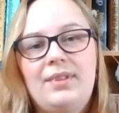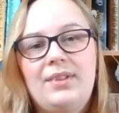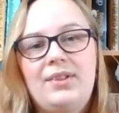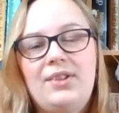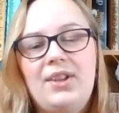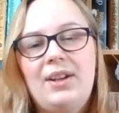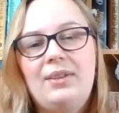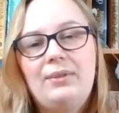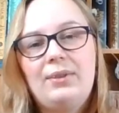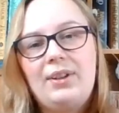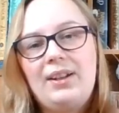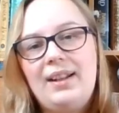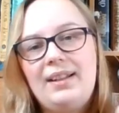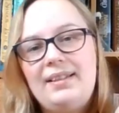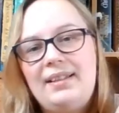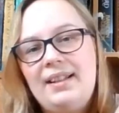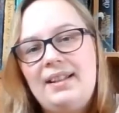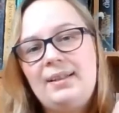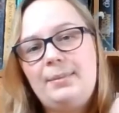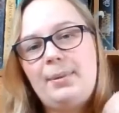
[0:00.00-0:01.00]
general
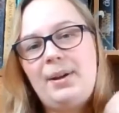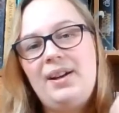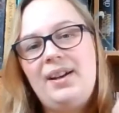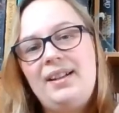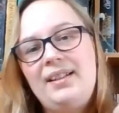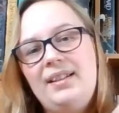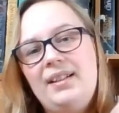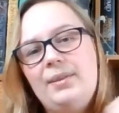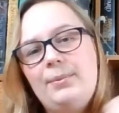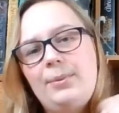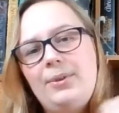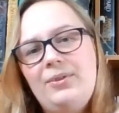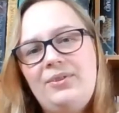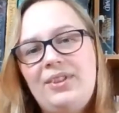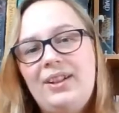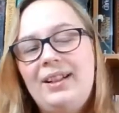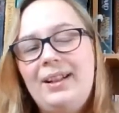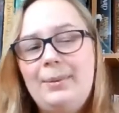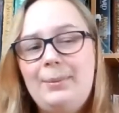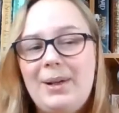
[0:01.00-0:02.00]
ideas behind it were
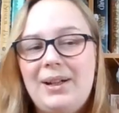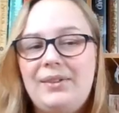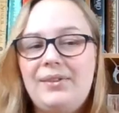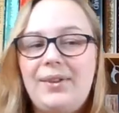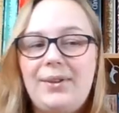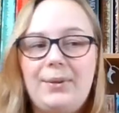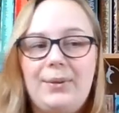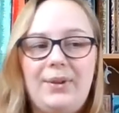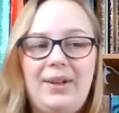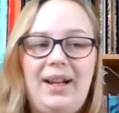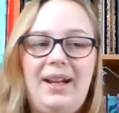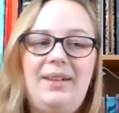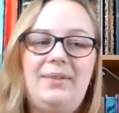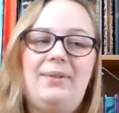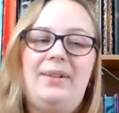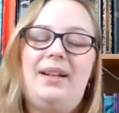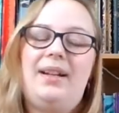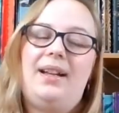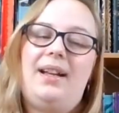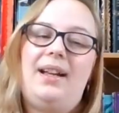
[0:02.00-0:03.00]
really well thought
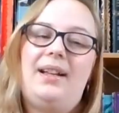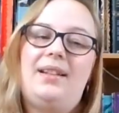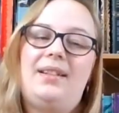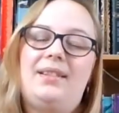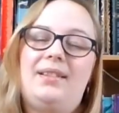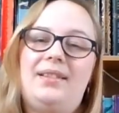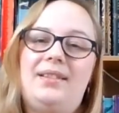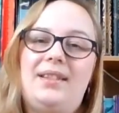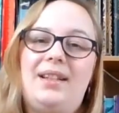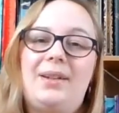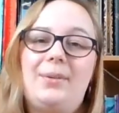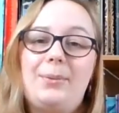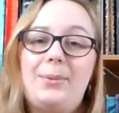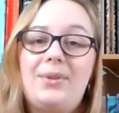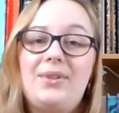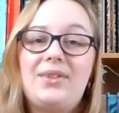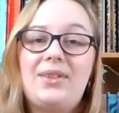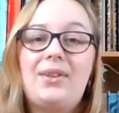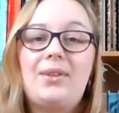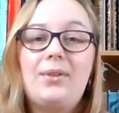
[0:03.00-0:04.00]
out, and it
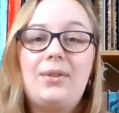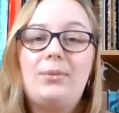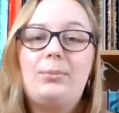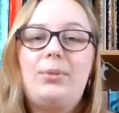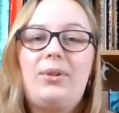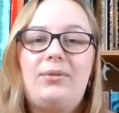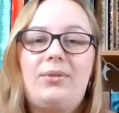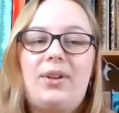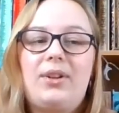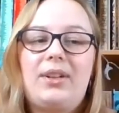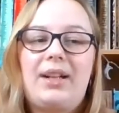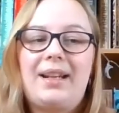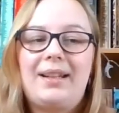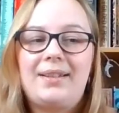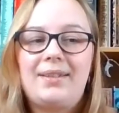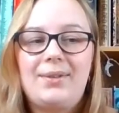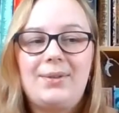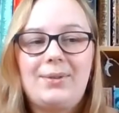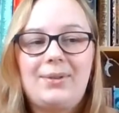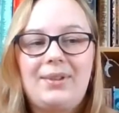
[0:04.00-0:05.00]
was a thought-provoking
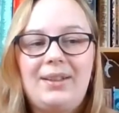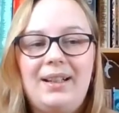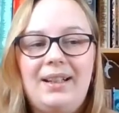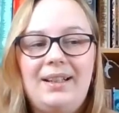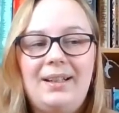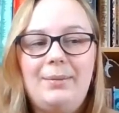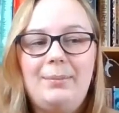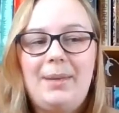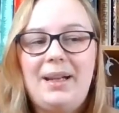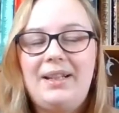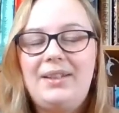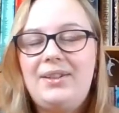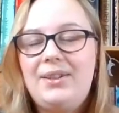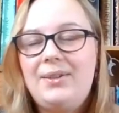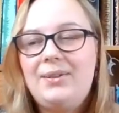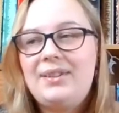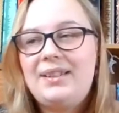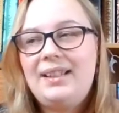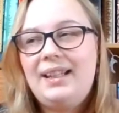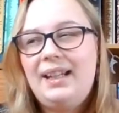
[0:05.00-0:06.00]
story, and it made
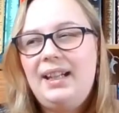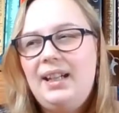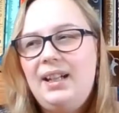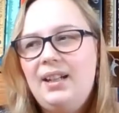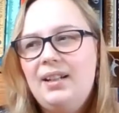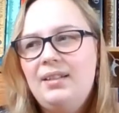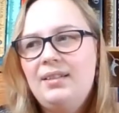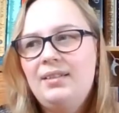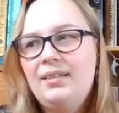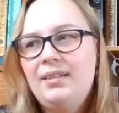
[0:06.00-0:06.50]
you see